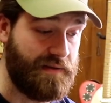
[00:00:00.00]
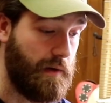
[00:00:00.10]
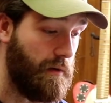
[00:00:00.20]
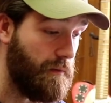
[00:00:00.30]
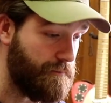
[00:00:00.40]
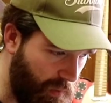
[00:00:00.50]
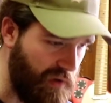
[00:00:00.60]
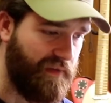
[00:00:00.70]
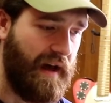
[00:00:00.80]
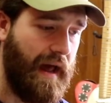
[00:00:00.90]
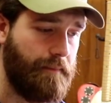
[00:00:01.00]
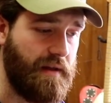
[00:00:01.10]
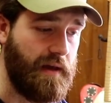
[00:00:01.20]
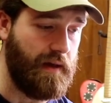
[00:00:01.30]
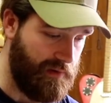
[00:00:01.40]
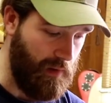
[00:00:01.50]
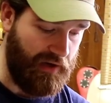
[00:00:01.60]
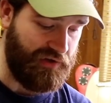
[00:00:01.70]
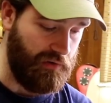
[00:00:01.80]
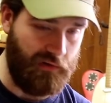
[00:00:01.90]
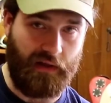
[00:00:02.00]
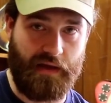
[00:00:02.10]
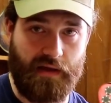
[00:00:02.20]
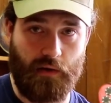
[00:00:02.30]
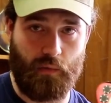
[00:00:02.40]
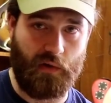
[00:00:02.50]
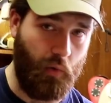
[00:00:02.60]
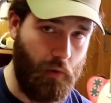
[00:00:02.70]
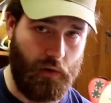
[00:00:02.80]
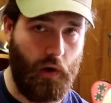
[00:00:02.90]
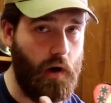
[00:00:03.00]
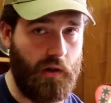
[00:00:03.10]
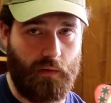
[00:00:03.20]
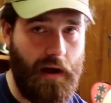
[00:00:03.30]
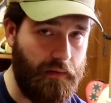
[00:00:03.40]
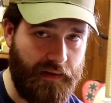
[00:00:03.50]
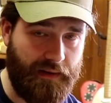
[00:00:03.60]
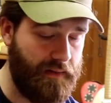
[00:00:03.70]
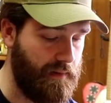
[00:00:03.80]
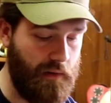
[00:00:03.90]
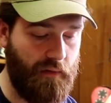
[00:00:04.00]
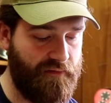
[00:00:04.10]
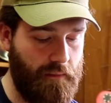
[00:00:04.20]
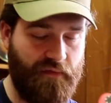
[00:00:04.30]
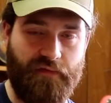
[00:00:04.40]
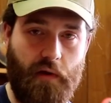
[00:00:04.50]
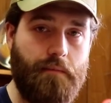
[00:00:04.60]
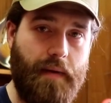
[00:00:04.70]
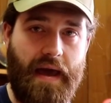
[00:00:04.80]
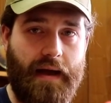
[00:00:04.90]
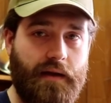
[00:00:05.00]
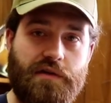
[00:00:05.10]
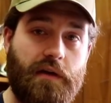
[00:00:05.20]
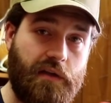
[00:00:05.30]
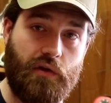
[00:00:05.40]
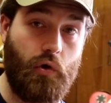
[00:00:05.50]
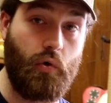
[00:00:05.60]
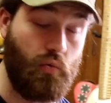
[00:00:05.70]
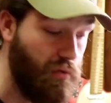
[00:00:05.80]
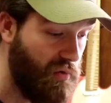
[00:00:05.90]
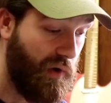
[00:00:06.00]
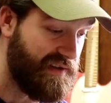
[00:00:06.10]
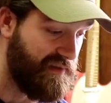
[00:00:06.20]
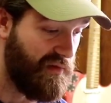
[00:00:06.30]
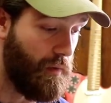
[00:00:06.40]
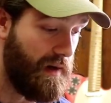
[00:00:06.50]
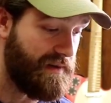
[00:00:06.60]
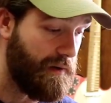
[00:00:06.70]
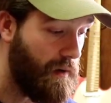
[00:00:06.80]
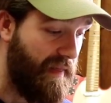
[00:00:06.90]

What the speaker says: So when you've got omnidirectional, it'll record all around it, from front, back. You can get the whole room noise if you want to.